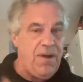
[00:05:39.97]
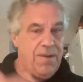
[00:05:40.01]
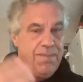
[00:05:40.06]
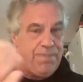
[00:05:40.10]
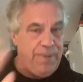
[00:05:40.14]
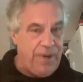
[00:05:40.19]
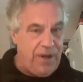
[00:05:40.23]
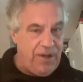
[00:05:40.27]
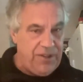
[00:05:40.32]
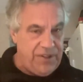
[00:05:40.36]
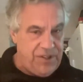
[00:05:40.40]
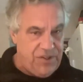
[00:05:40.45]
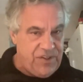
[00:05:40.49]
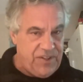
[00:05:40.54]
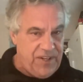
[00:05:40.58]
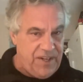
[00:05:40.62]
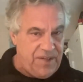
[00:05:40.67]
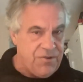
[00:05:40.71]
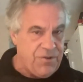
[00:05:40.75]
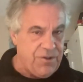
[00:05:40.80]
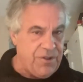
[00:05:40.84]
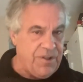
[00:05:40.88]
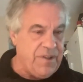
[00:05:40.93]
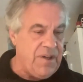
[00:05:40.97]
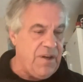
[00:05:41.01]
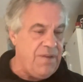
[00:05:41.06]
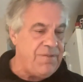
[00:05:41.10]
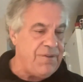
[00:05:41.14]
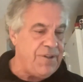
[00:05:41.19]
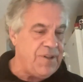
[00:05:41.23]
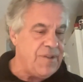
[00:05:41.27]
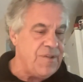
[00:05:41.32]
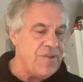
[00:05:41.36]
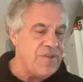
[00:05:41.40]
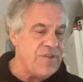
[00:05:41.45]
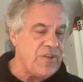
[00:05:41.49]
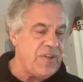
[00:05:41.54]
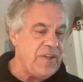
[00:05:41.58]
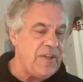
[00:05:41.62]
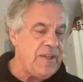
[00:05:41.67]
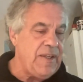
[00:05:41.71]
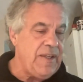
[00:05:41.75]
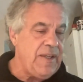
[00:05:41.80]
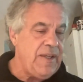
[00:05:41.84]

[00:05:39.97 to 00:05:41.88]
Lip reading: on polycentric governance,